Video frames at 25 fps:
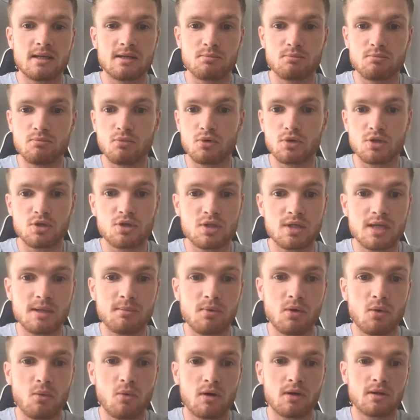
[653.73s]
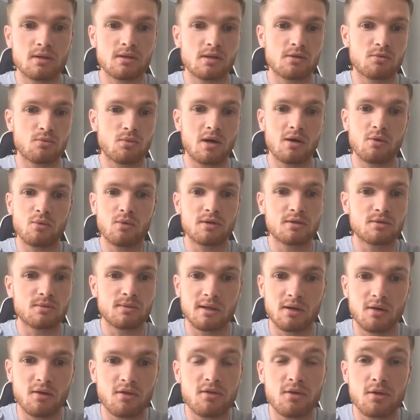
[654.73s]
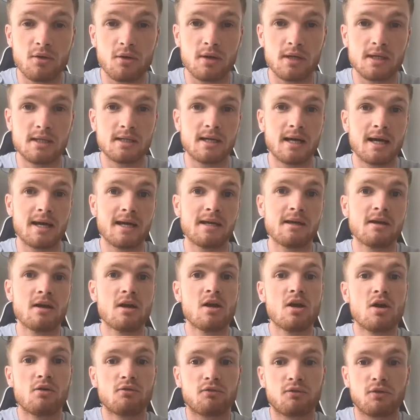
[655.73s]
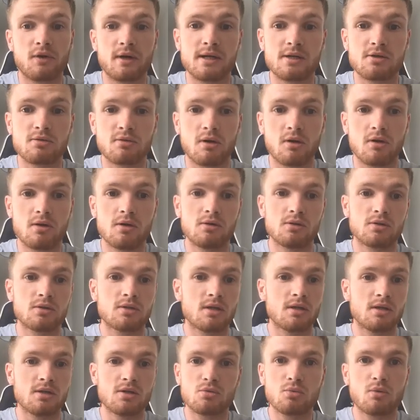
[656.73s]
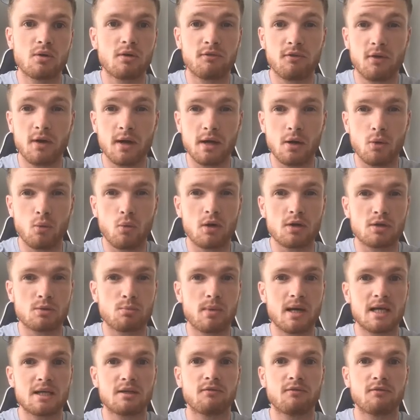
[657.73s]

much cheaper ones as well, ones with like 30-day free trials. So you just want to find out what's best